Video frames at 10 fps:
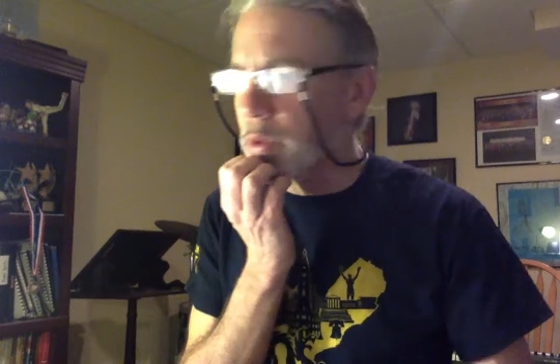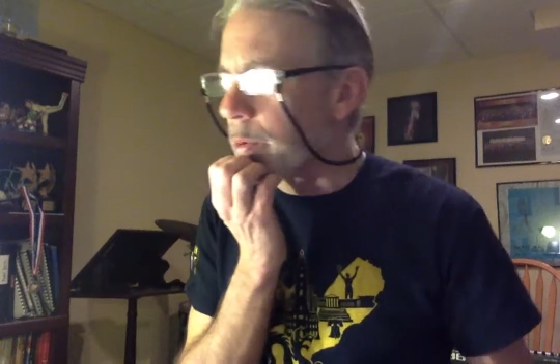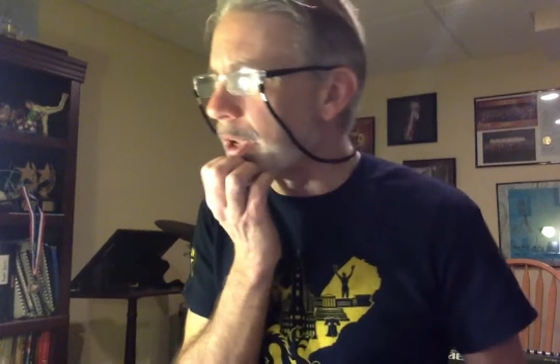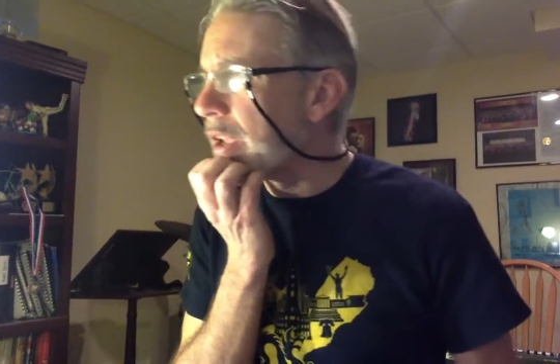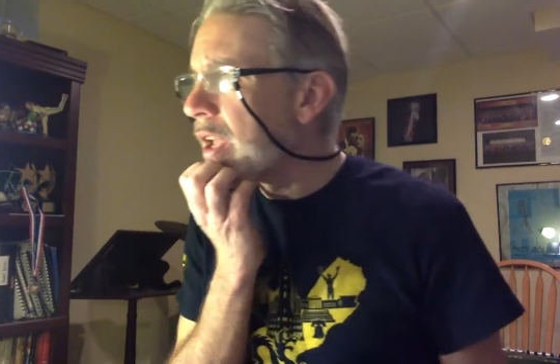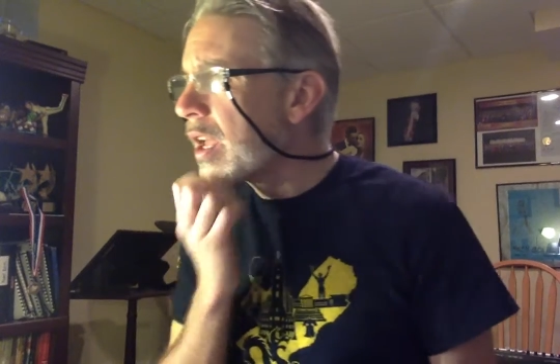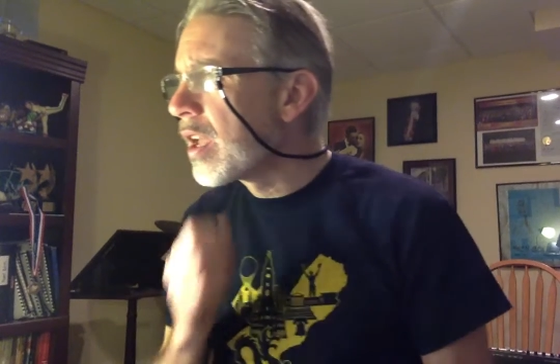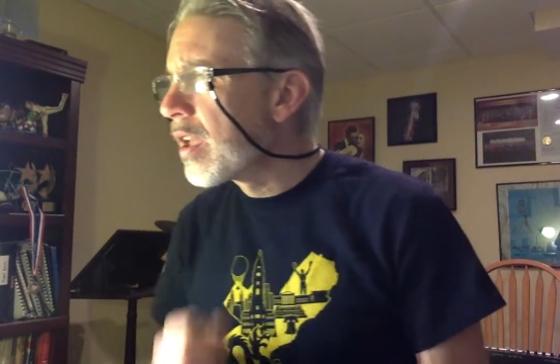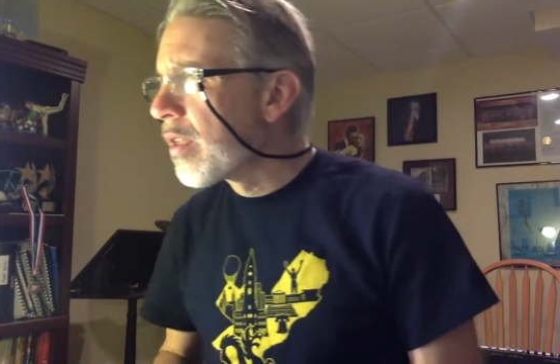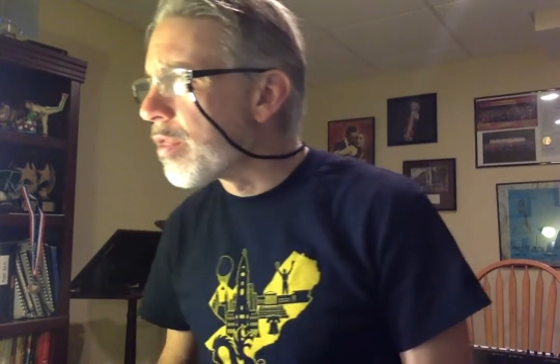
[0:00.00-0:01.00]
to be,
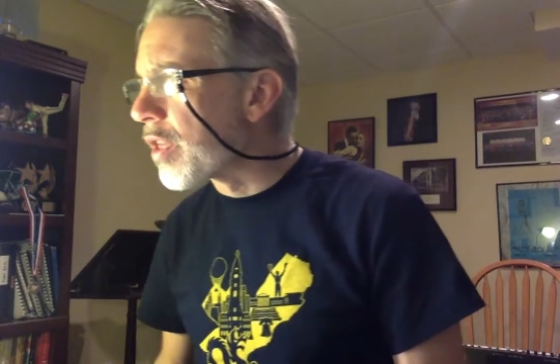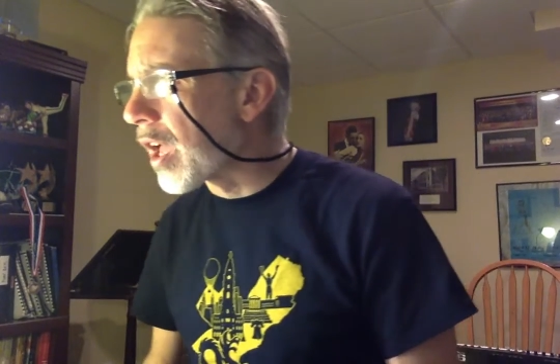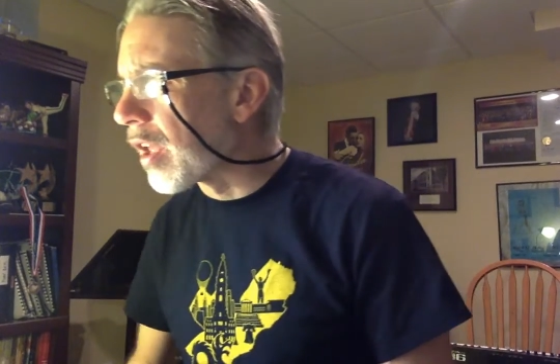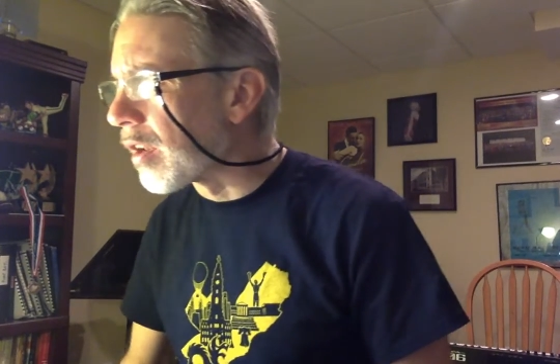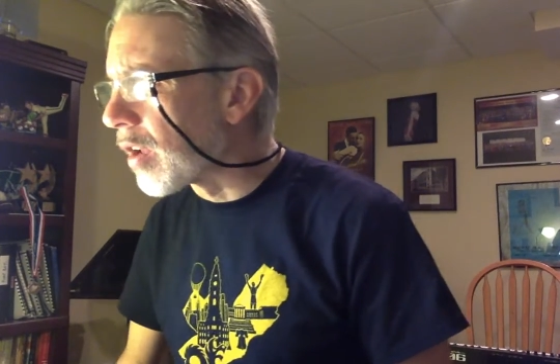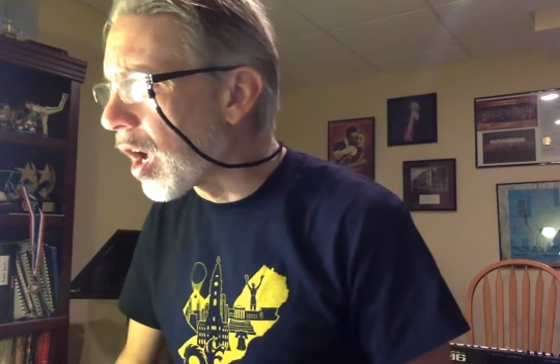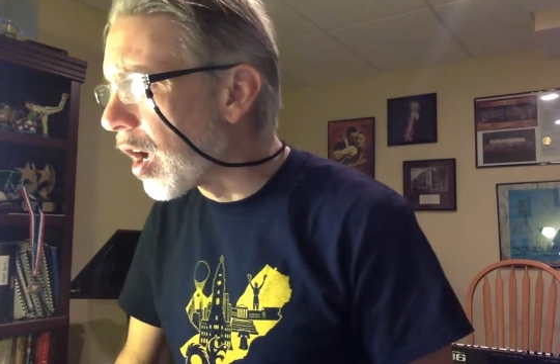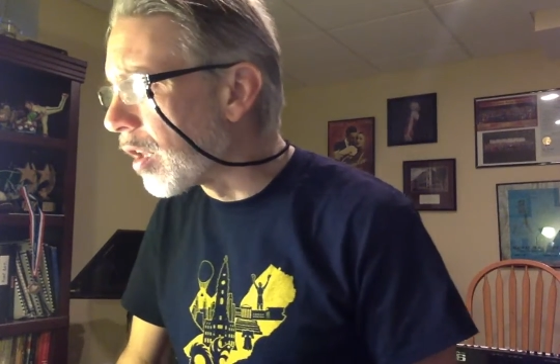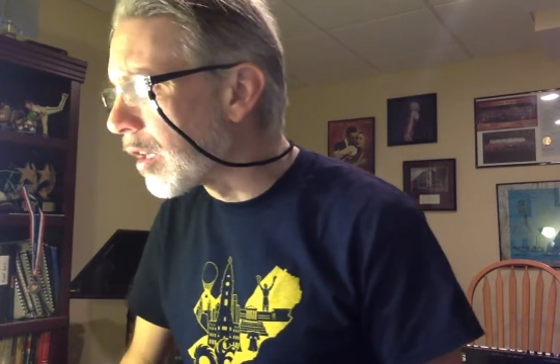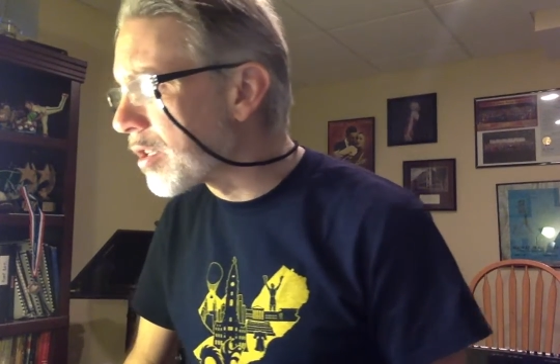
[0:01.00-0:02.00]
then
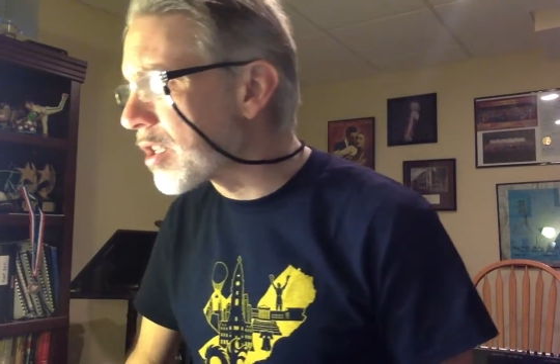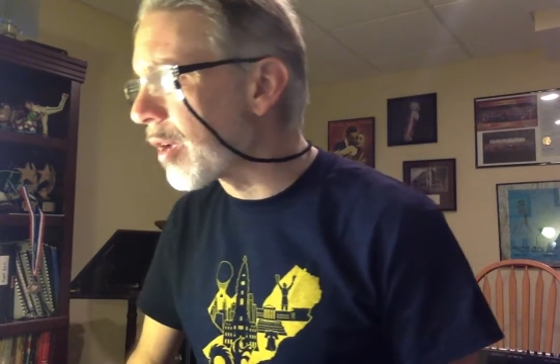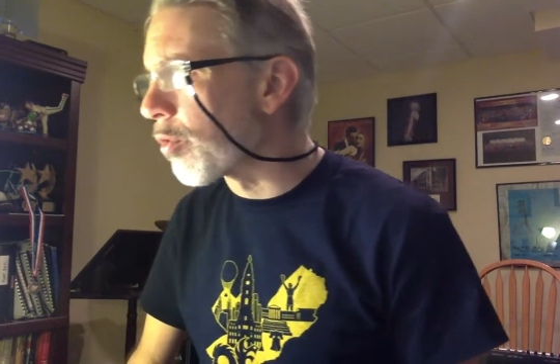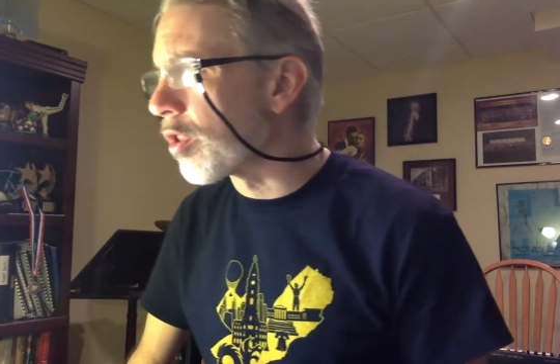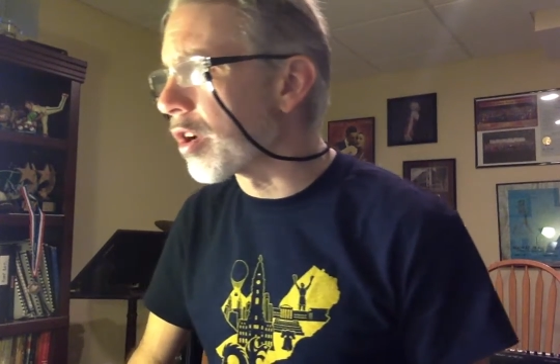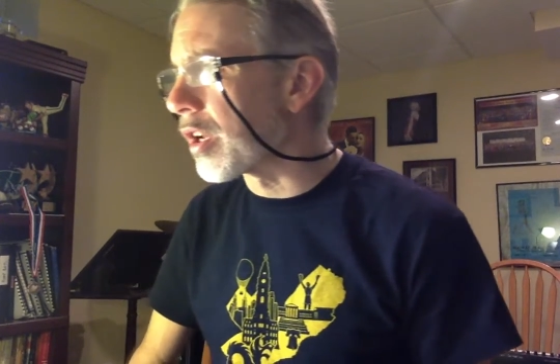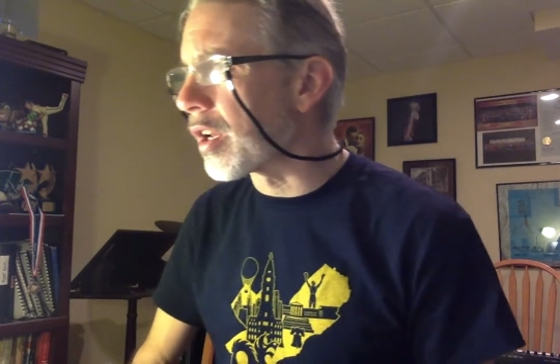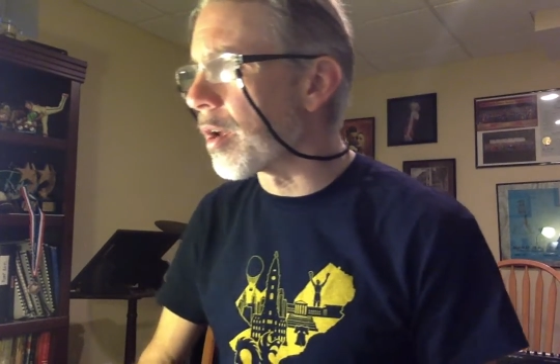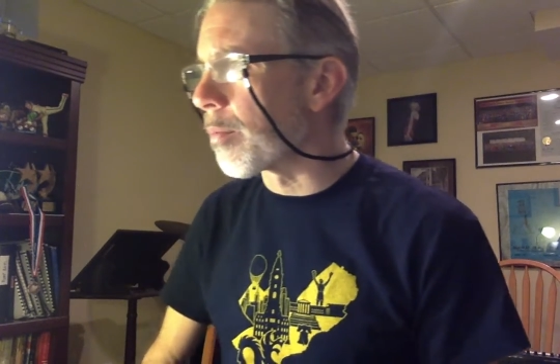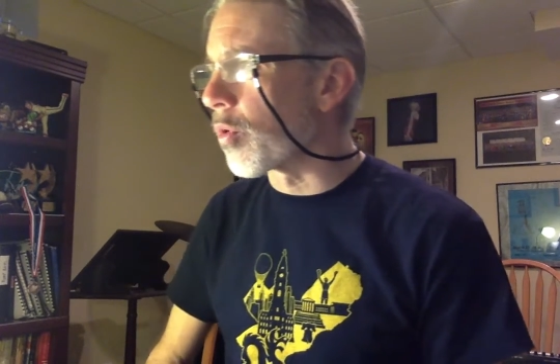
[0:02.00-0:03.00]
let's say we're looking at number